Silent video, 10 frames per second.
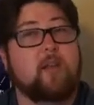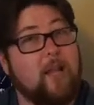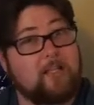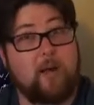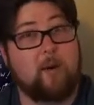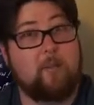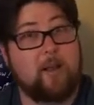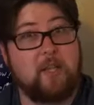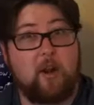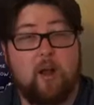That's not what I
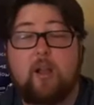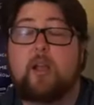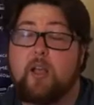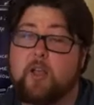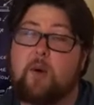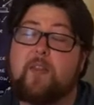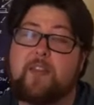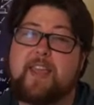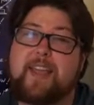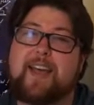meant at all. He won
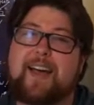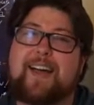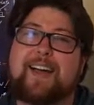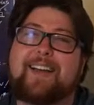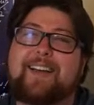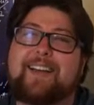the